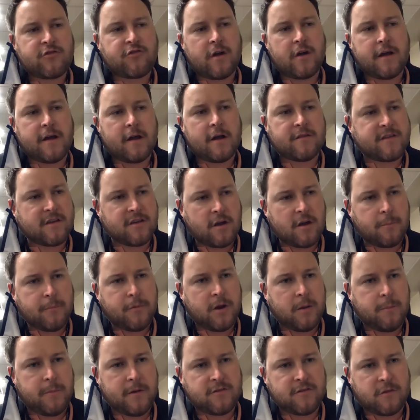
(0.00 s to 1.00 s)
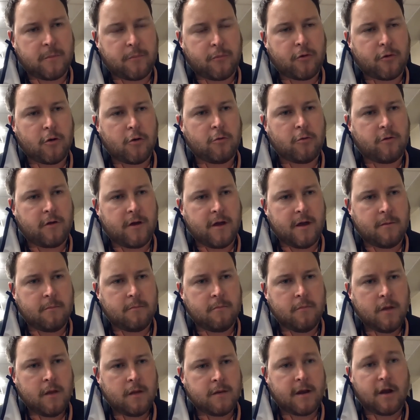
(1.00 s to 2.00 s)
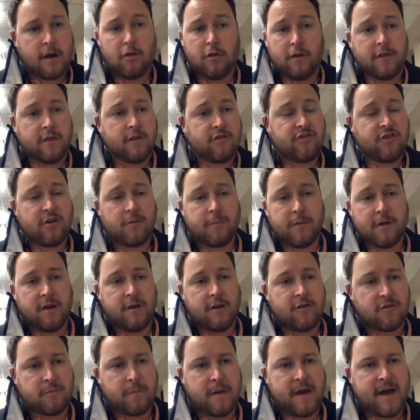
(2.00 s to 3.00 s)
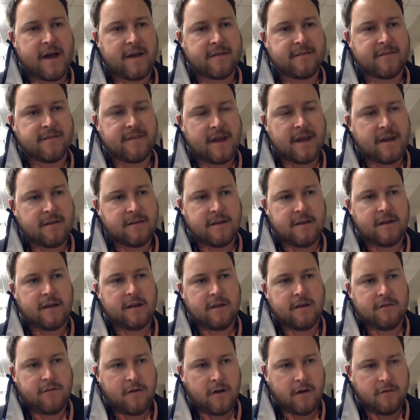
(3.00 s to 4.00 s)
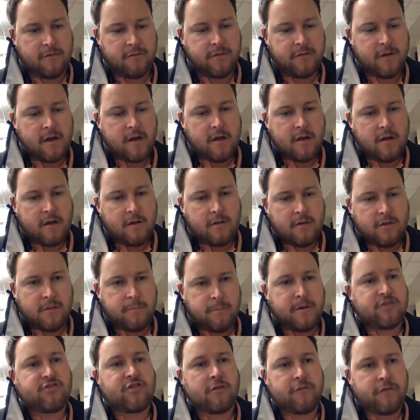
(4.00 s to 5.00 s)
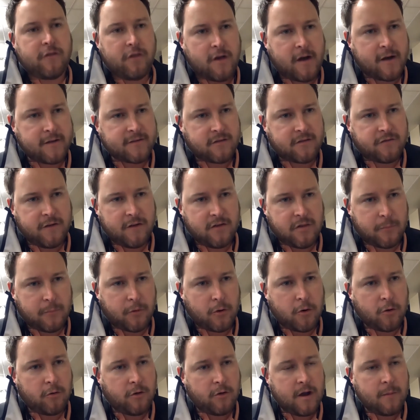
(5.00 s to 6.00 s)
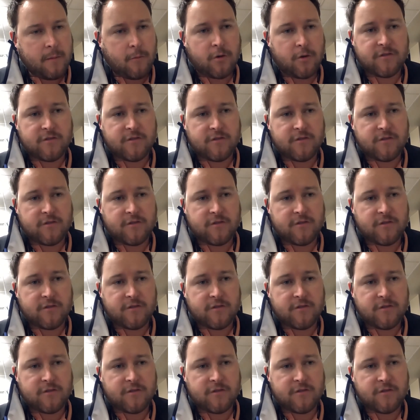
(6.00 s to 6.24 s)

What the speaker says: strikeouts that y'all put up as a program, not only this year but years past, is that indicative of the pitching philosophy of the program,